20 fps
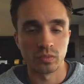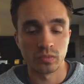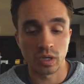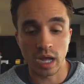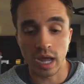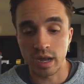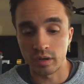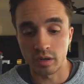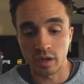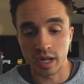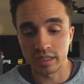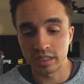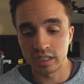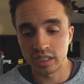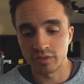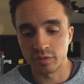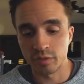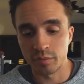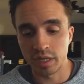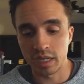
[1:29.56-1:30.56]
I don't know, at
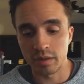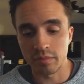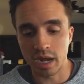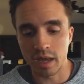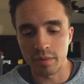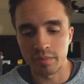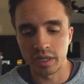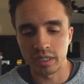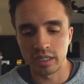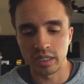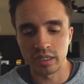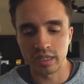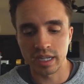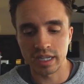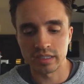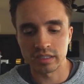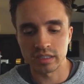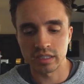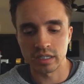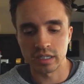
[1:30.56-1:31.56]
least for me, in my opinion,
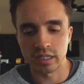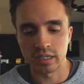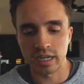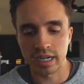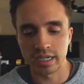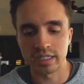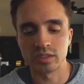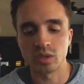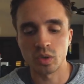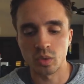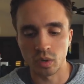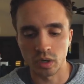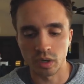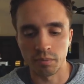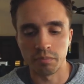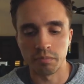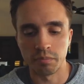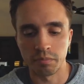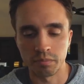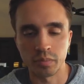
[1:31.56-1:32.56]
that's uh, at its core
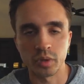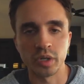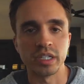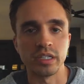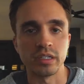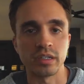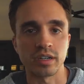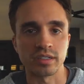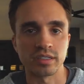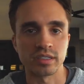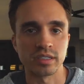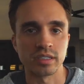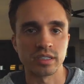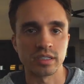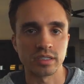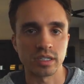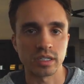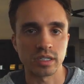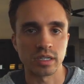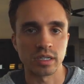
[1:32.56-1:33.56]
pretty
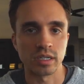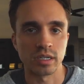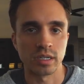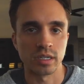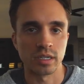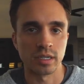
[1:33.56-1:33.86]
narcissistic.